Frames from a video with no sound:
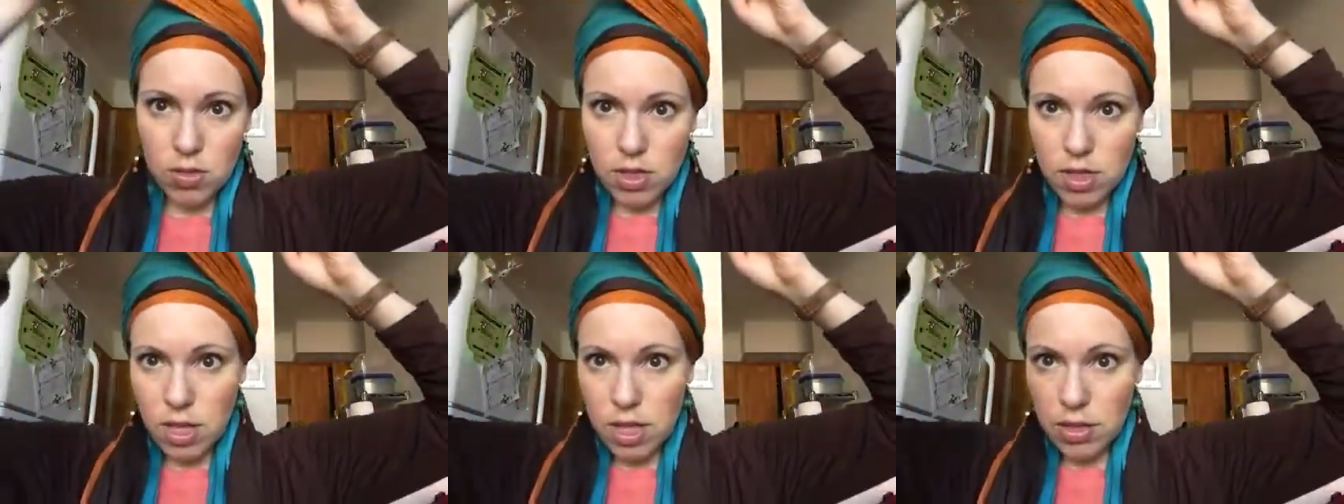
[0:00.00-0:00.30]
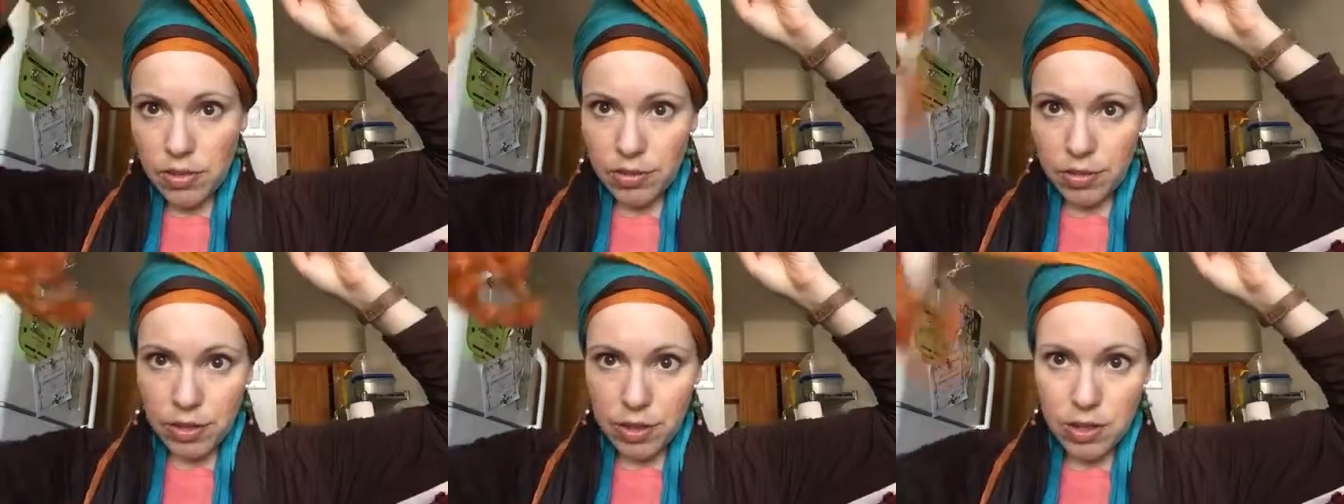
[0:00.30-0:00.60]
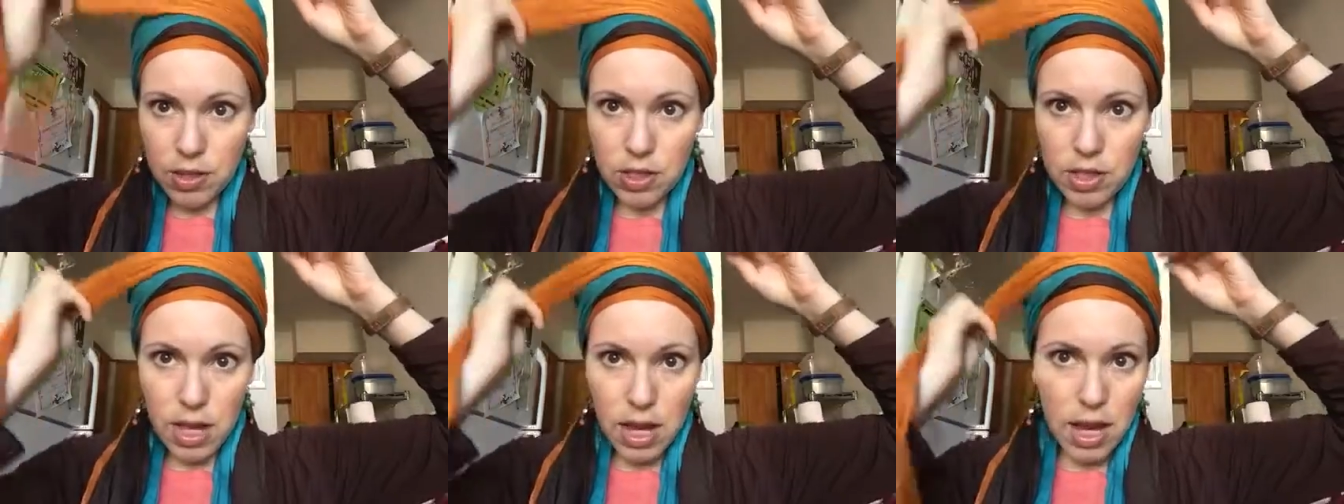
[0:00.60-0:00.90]
take the
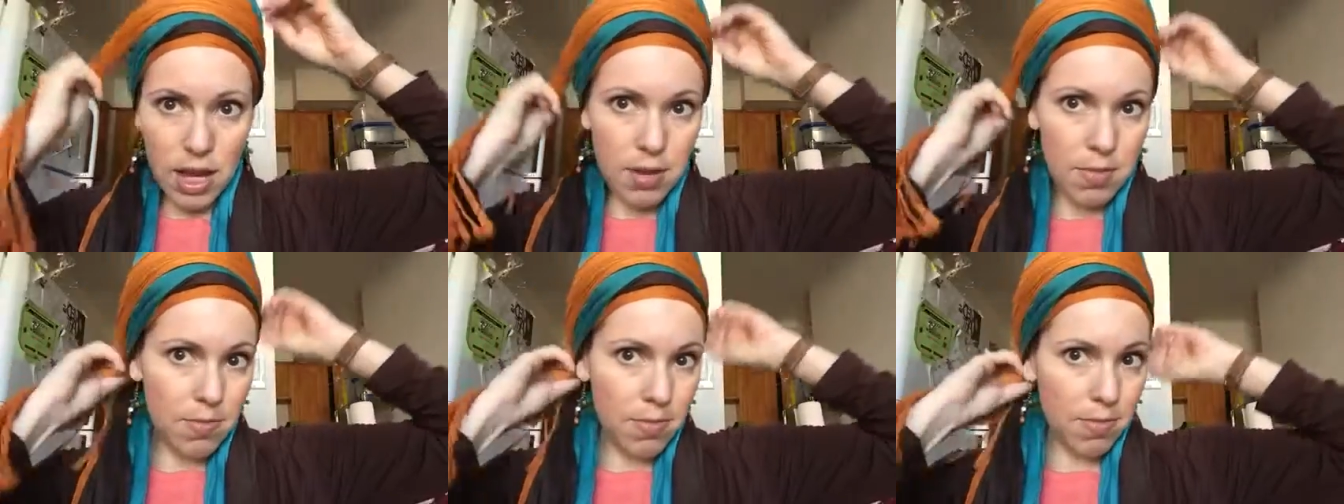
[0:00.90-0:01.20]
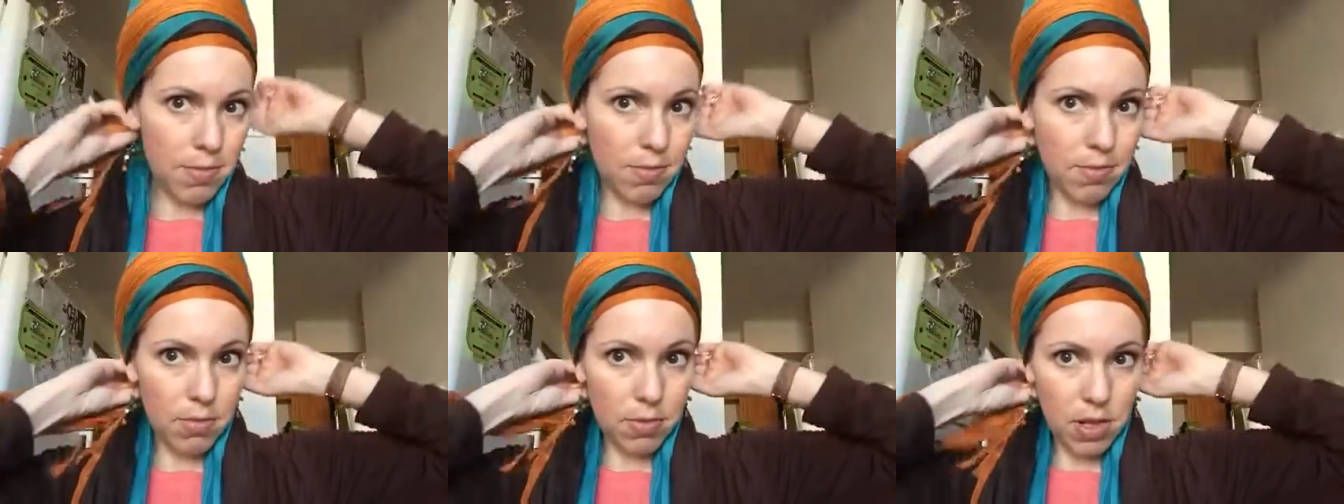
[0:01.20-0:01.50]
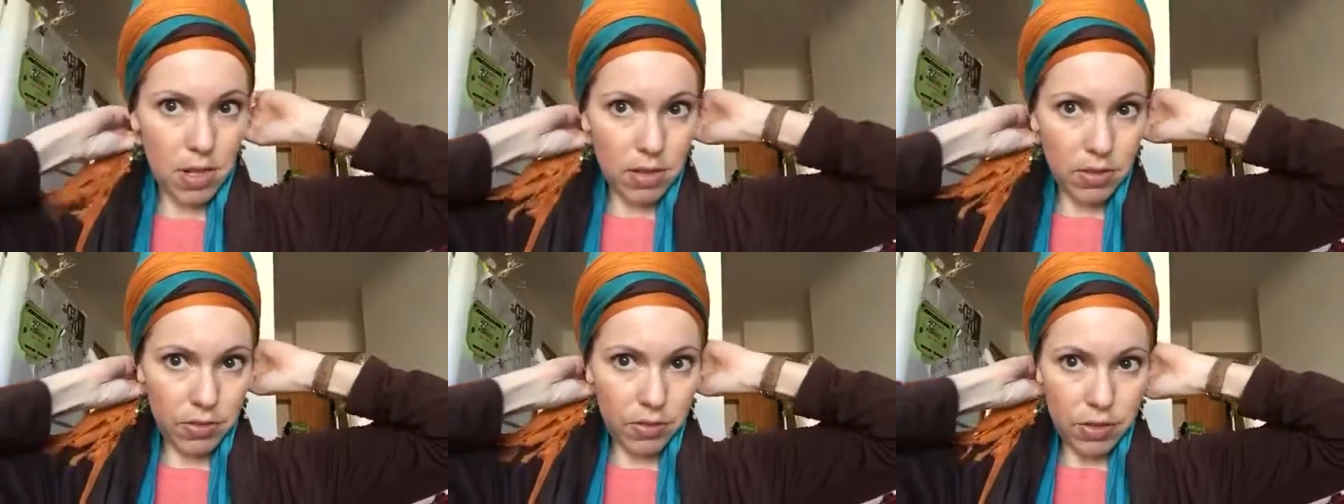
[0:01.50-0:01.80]
first side,
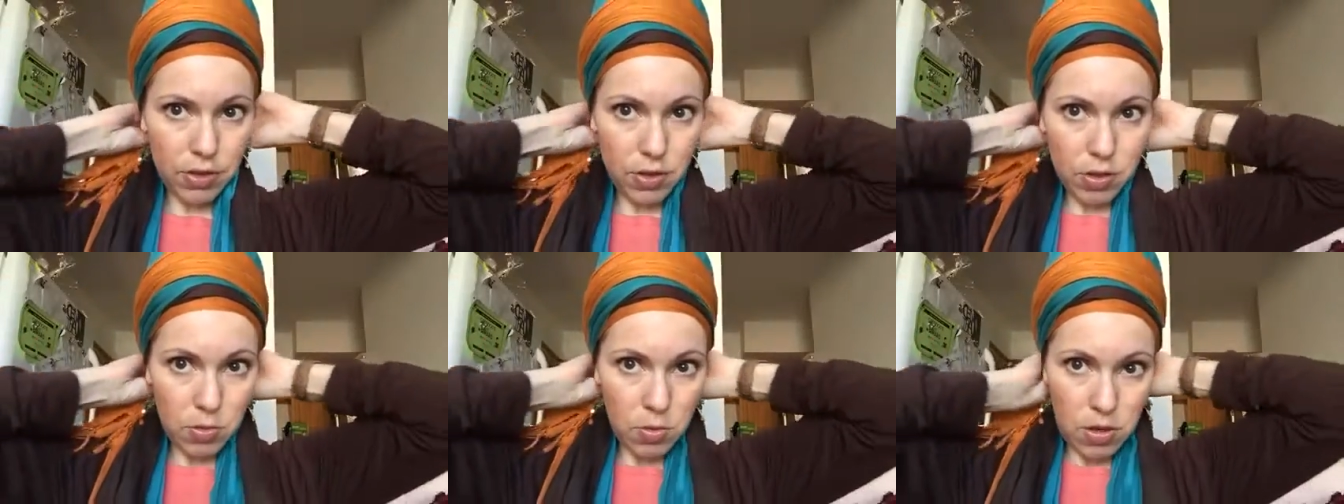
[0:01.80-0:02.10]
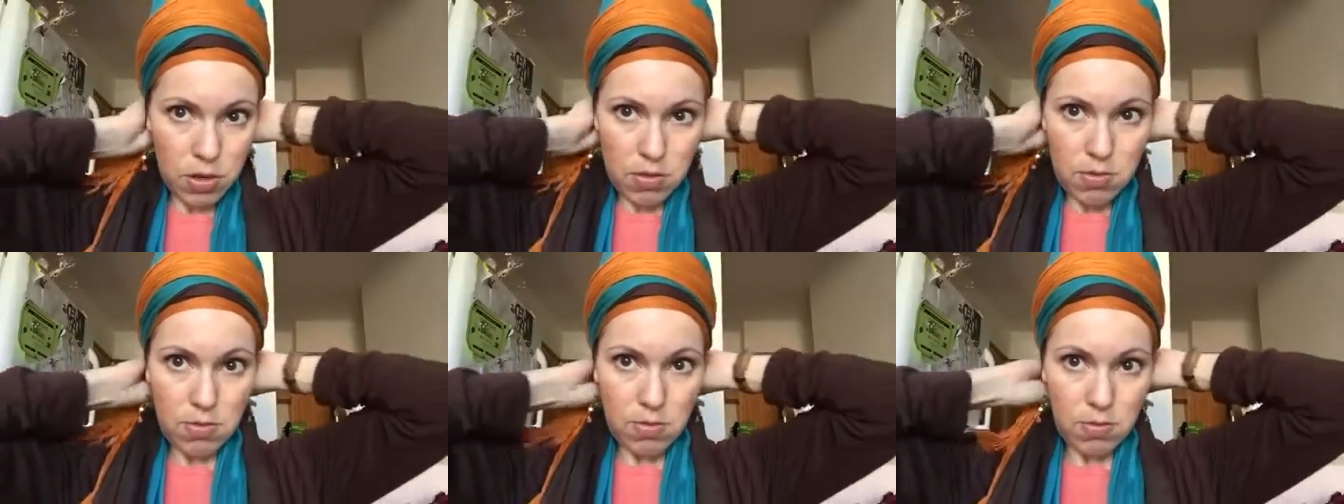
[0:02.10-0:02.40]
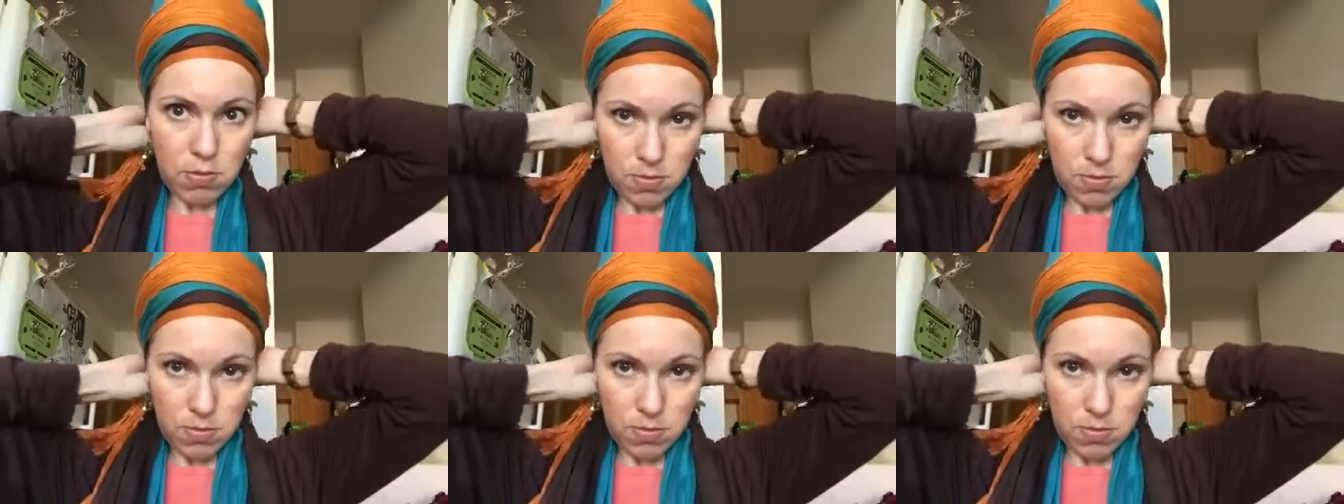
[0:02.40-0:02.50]
take the first one,